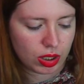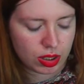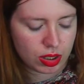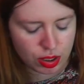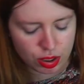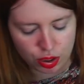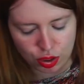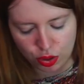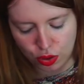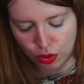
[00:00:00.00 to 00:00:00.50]
a
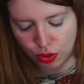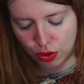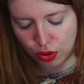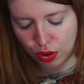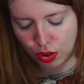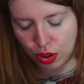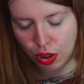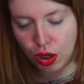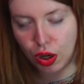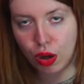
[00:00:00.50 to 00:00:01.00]
good
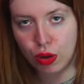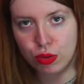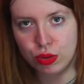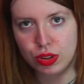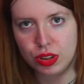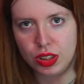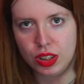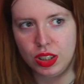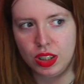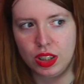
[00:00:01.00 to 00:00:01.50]

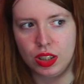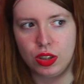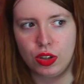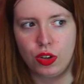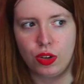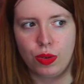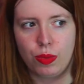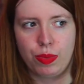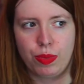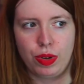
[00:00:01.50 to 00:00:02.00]
closing
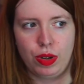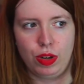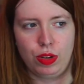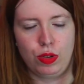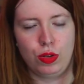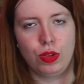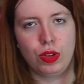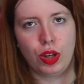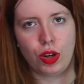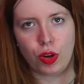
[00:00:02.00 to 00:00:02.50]
compared
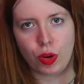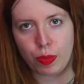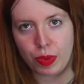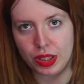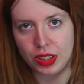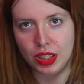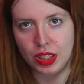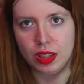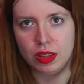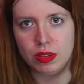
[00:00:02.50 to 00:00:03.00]
to the
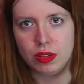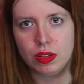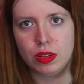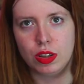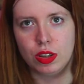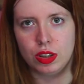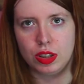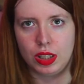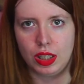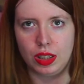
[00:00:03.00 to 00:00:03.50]
opening
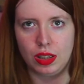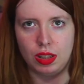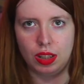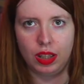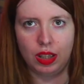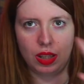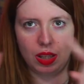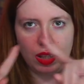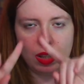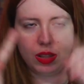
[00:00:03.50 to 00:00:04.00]
because I
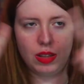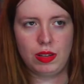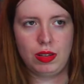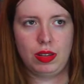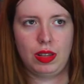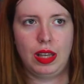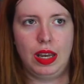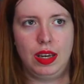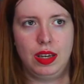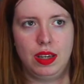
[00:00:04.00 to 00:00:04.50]
think it
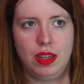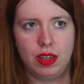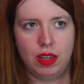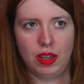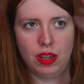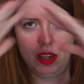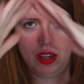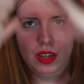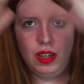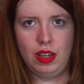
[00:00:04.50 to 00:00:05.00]
like
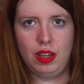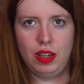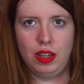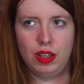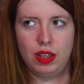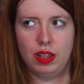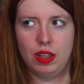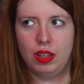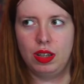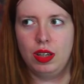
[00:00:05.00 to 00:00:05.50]

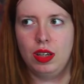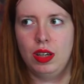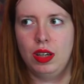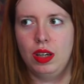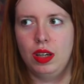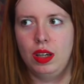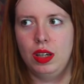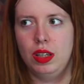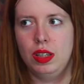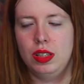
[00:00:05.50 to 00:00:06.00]

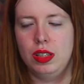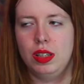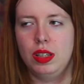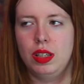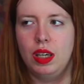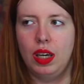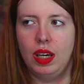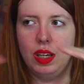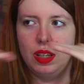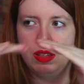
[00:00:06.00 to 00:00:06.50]
it's
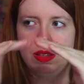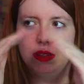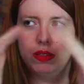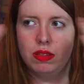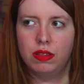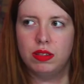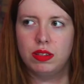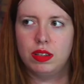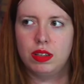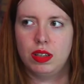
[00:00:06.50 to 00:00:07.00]
again
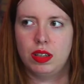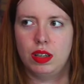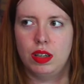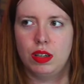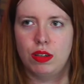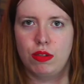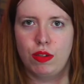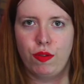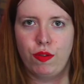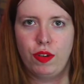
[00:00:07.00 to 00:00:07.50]

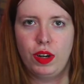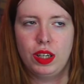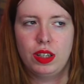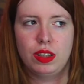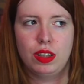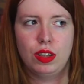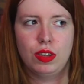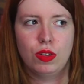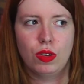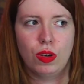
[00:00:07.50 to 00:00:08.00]

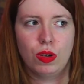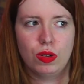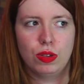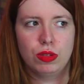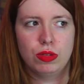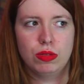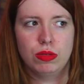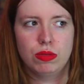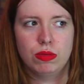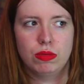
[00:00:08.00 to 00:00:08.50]
reflecting
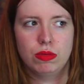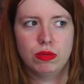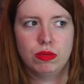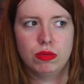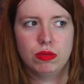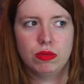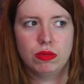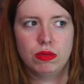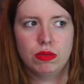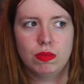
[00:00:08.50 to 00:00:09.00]
on
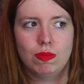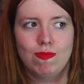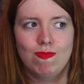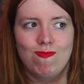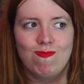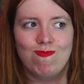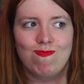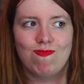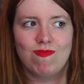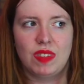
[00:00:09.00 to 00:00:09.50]

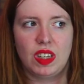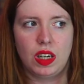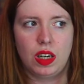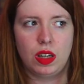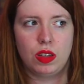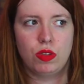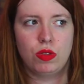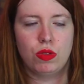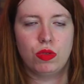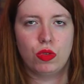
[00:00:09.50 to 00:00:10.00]
I
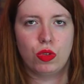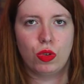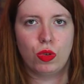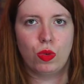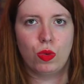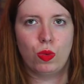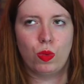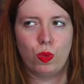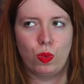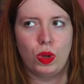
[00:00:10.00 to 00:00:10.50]
don't
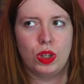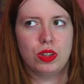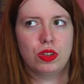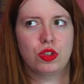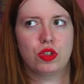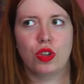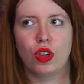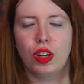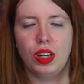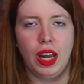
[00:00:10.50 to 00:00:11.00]
know what's
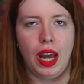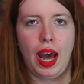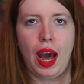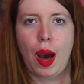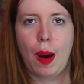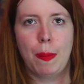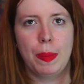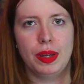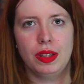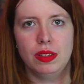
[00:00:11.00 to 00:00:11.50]
gonna
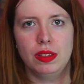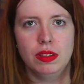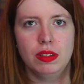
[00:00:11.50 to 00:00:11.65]
happen.